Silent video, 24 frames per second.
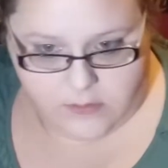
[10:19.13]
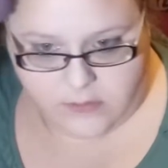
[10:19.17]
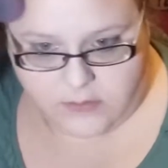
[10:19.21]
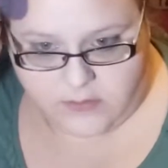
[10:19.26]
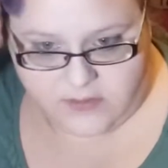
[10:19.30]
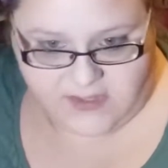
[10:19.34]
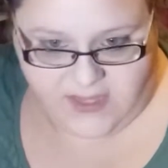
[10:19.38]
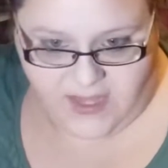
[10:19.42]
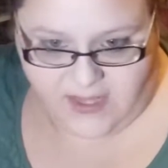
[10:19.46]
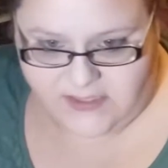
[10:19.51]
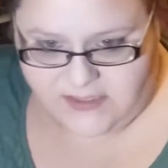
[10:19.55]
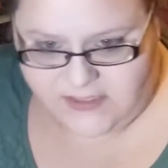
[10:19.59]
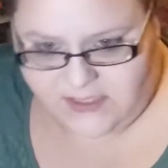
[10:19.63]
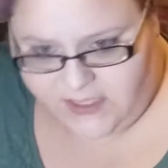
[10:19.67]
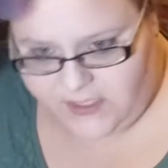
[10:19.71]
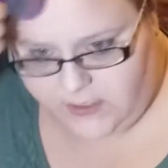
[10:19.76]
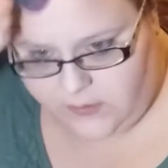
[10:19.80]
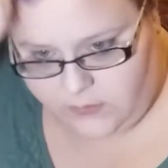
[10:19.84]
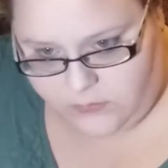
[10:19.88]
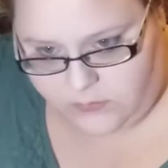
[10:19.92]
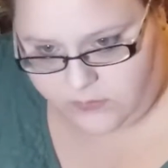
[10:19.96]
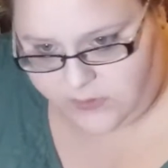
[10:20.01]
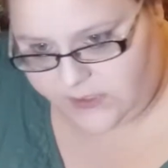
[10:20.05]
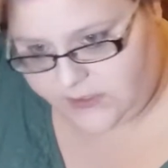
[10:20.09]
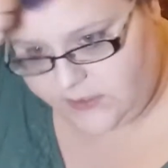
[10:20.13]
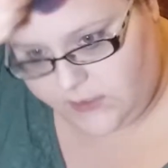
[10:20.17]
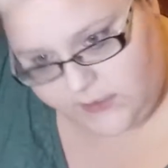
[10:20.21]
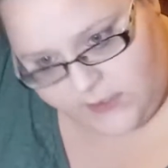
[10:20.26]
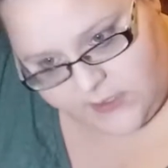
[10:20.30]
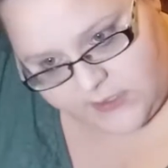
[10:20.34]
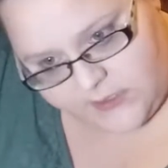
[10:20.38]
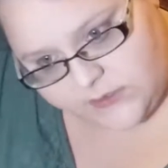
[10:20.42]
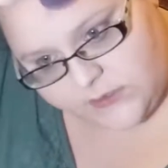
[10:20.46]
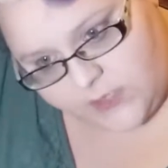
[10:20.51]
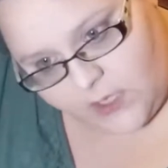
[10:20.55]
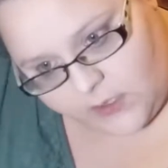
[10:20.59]
that's cute. That's a
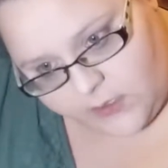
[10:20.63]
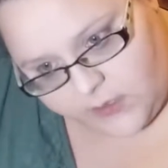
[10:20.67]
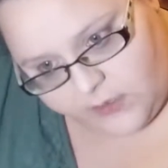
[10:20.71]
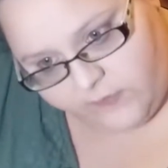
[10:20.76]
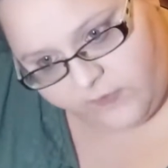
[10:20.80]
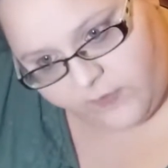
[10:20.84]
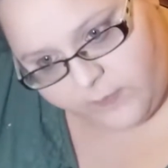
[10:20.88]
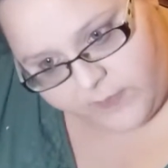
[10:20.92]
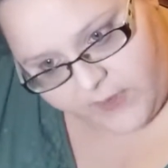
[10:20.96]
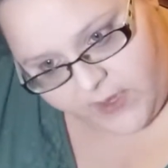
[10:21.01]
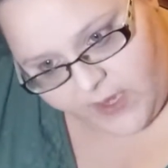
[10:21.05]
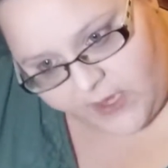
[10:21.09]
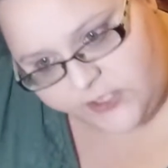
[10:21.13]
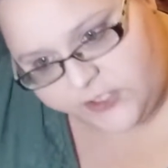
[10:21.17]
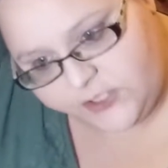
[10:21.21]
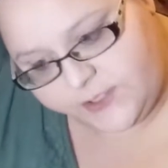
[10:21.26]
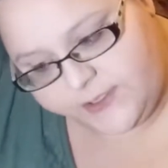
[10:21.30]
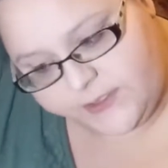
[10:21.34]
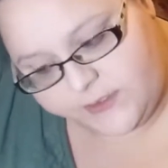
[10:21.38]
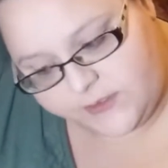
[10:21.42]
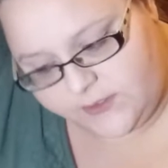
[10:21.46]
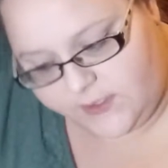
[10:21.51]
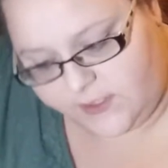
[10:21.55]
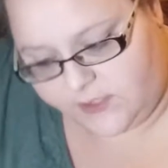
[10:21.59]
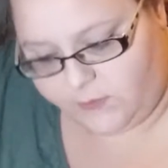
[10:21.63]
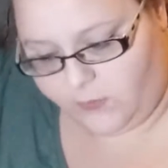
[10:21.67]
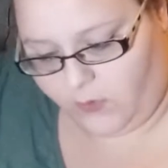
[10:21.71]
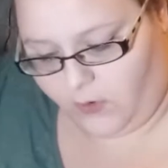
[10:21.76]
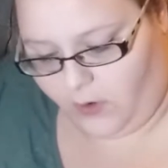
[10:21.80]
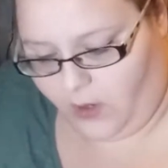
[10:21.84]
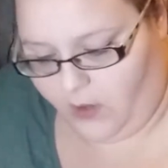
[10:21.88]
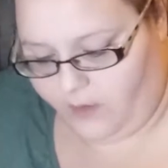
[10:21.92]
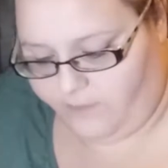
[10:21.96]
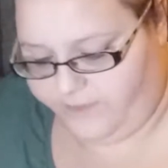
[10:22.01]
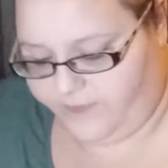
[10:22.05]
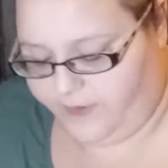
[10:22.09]
nice color for me. I should use this more
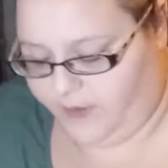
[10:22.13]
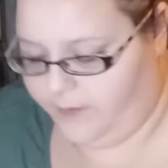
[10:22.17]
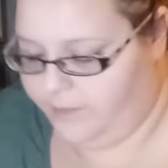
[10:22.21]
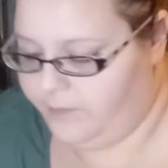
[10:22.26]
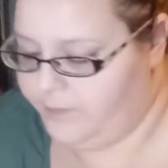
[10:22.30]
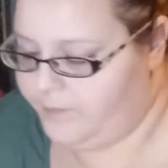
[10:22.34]
often.